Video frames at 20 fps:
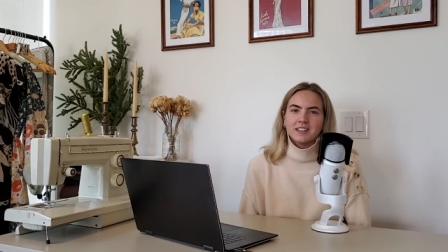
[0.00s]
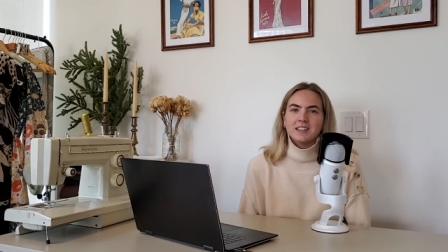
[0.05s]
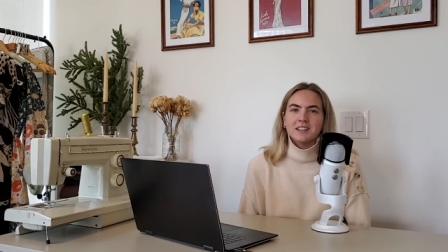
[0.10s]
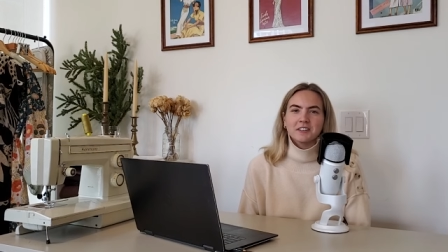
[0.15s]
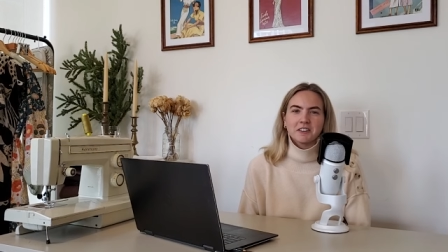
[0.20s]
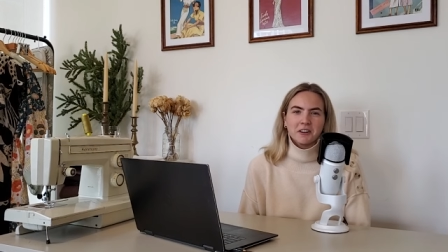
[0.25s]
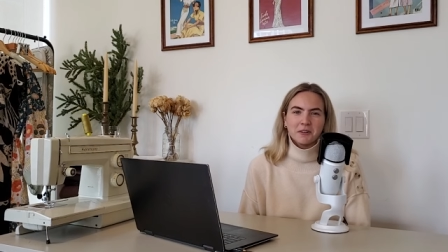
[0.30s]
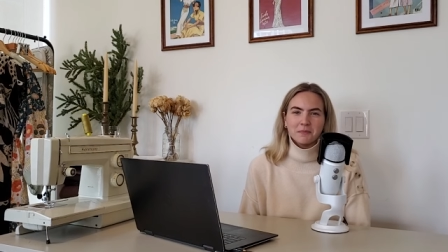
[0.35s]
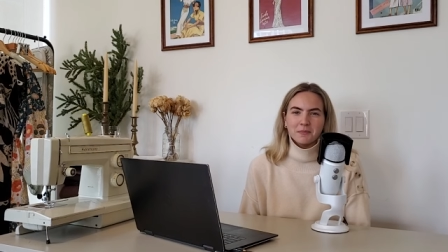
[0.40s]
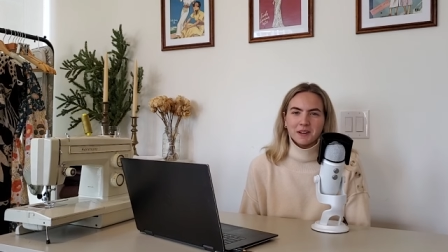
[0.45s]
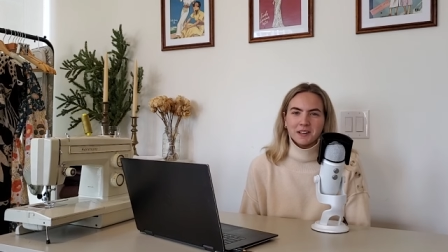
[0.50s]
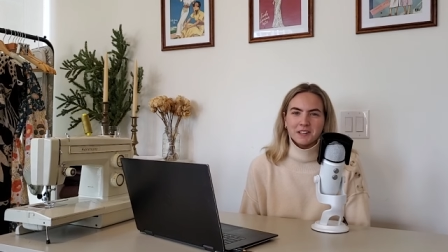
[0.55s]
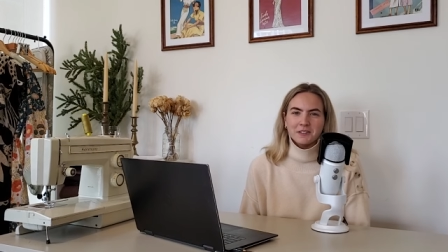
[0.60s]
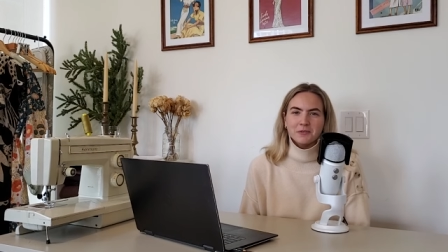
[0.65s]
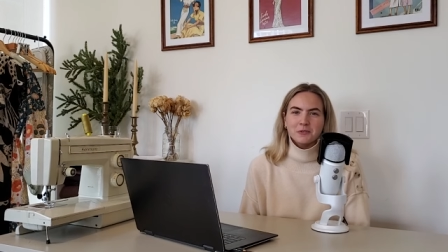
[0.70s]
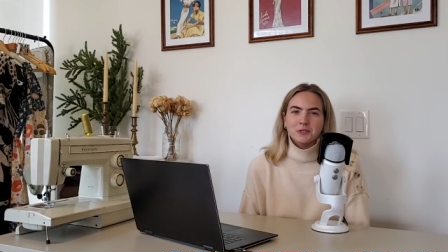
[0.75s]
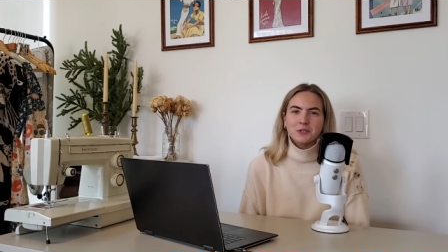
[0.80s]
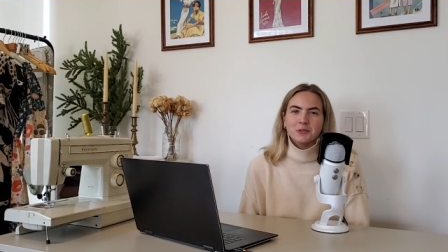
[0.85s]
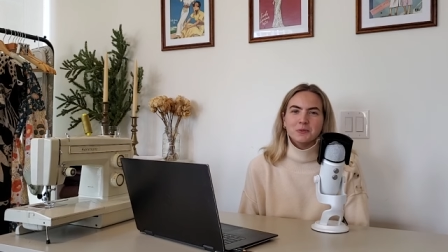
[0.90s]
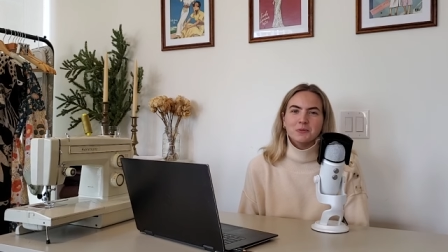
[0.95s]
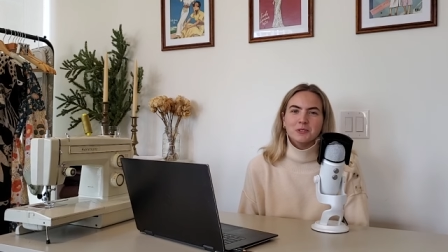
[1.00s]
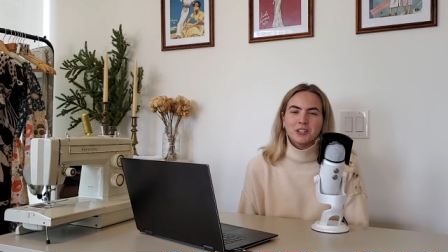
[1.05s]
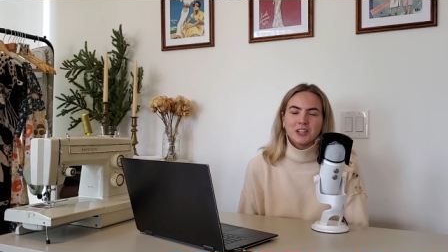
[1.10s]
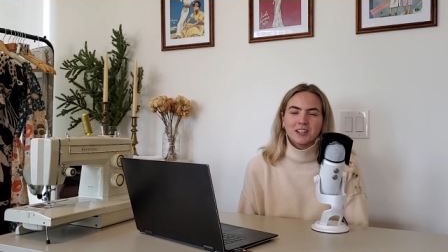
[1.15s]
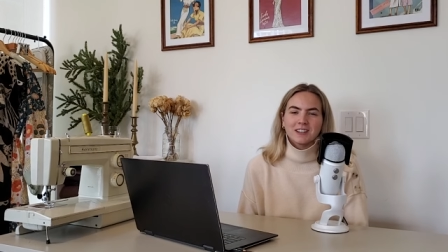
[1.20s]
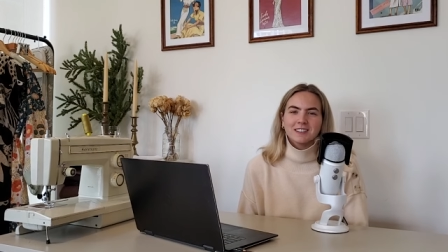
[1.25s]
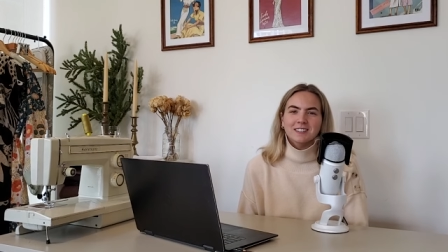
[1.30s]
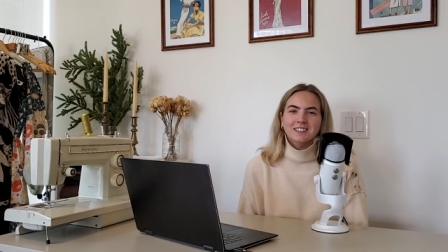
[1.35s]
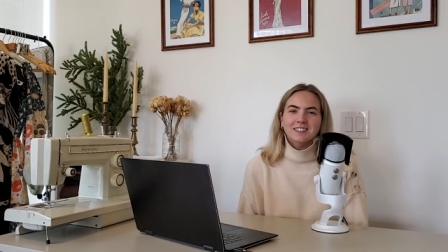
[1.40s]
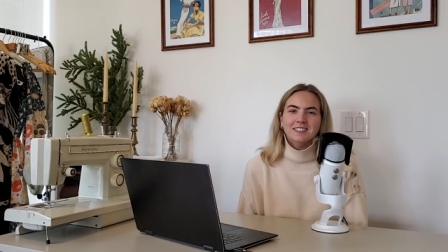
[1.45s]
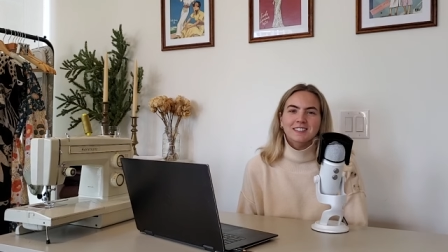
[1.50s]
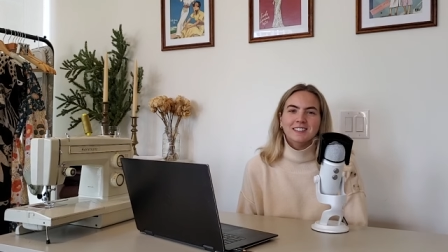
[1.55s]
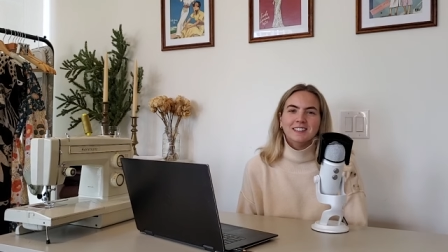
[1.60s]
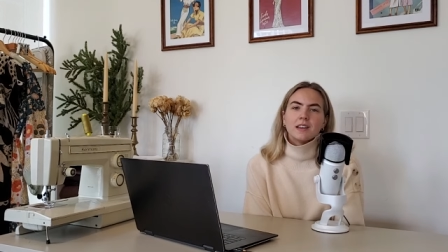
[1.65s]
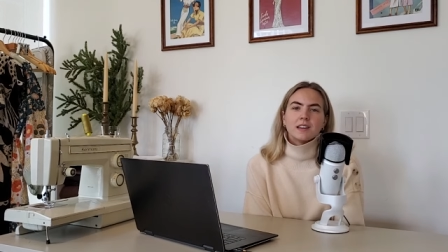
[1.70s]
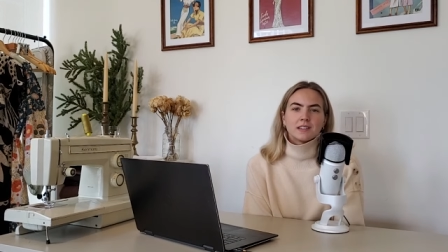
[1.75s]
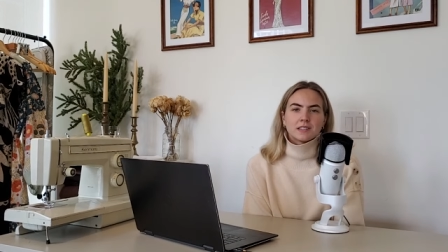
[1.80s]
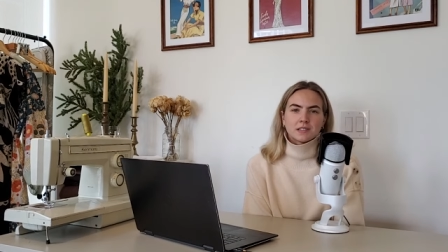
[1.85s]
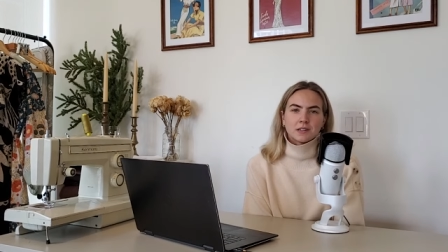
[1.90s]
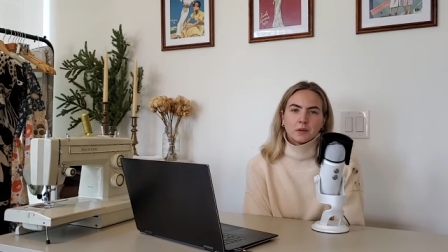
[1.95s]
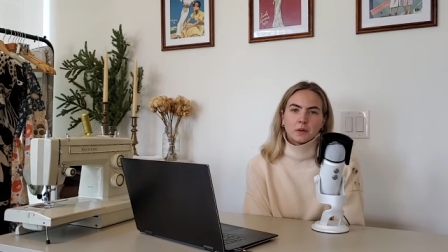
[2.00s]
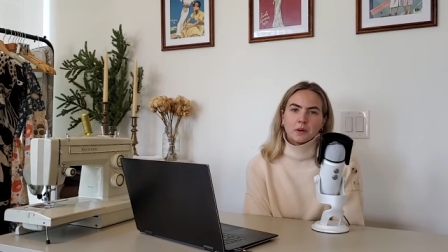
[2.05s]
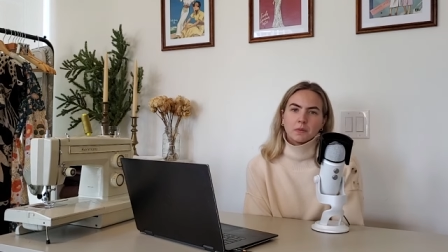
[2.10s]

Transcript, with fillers: here on my YouTube channel. So